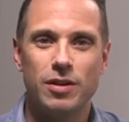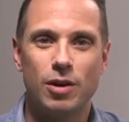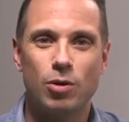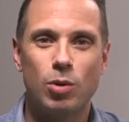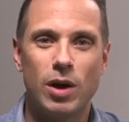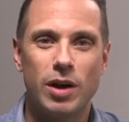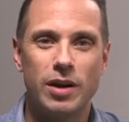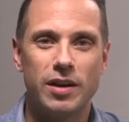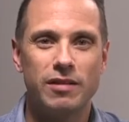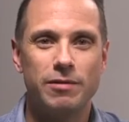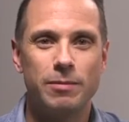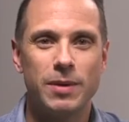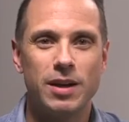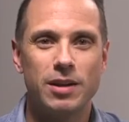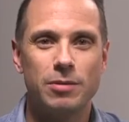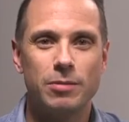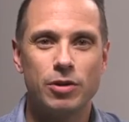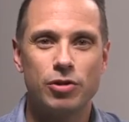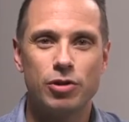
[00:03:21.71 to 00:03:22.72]
the quality of
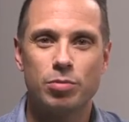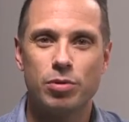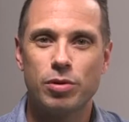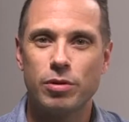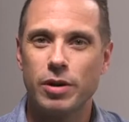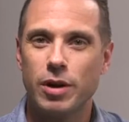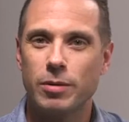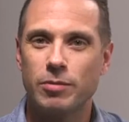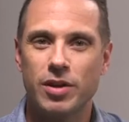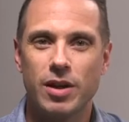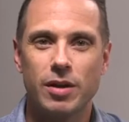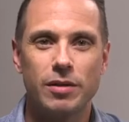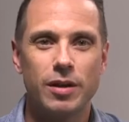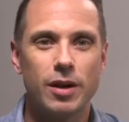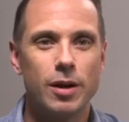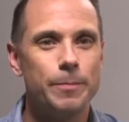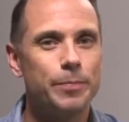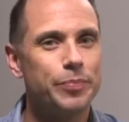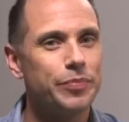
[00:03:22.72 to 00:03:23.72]
made-to-measure programs out
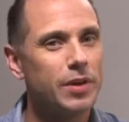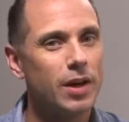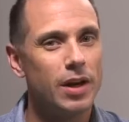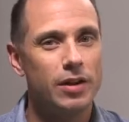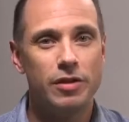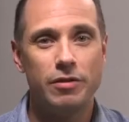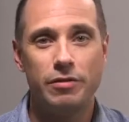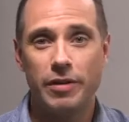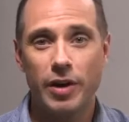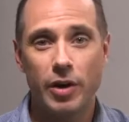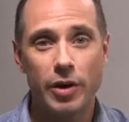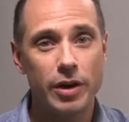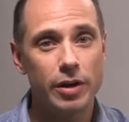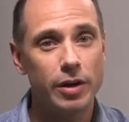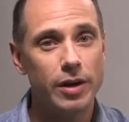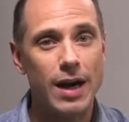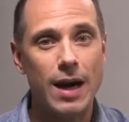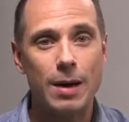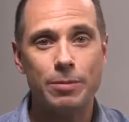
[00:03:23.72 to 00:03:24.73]
there. It's a very
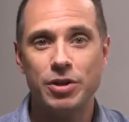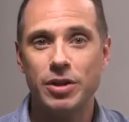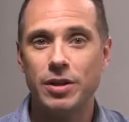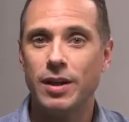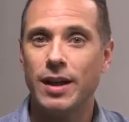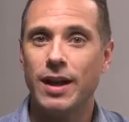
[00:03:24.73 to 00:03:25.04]
good option.